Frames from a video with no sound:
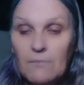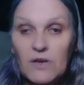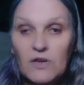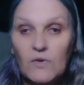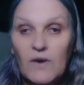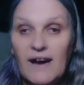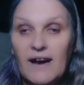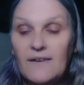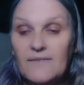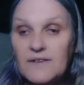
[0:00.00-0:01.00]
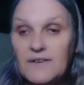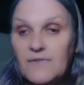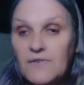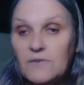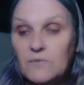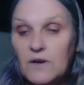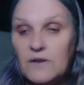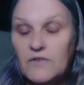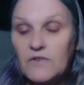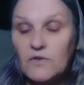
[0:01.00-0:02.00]
but you have different
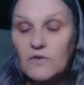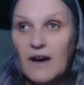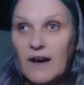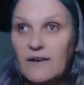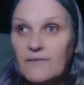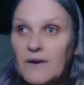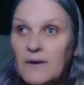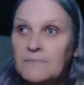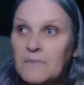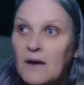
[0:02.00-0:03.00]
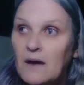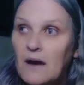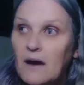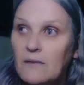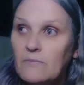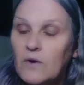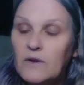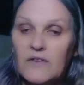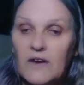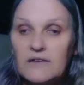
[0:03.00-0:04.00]
ones. You have
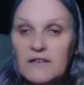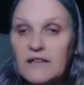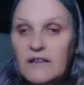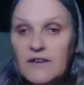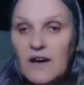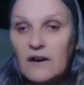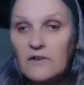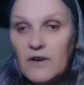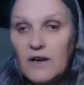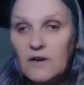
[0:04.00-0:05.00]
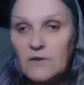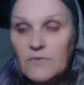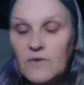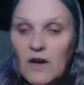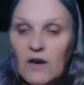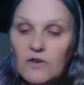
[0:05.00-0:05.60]
ones that are in the dark realms.